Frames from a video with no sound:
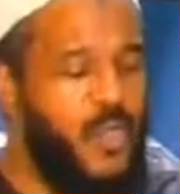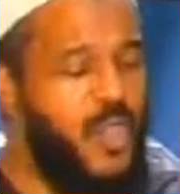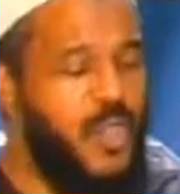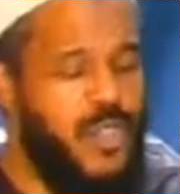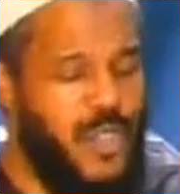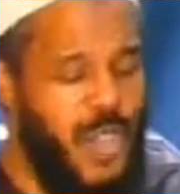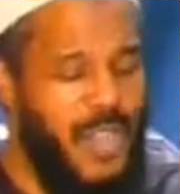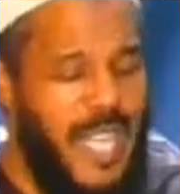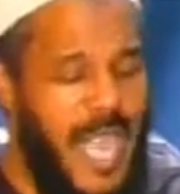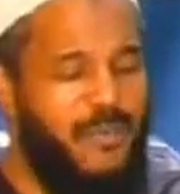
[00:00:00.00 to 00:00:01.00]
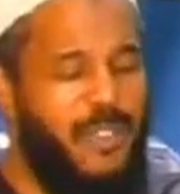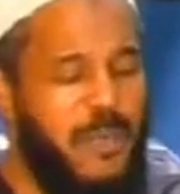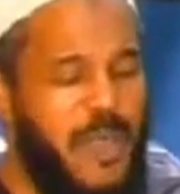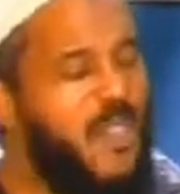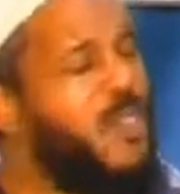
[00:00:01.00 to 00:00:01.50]
do your skirts have
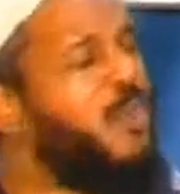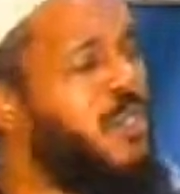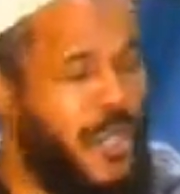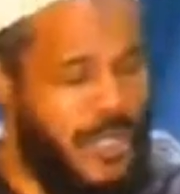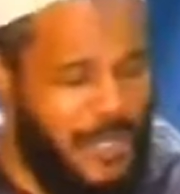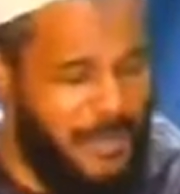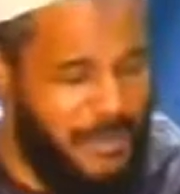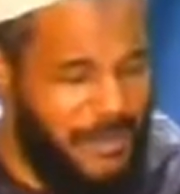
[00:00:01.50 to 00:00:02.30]
to be so short?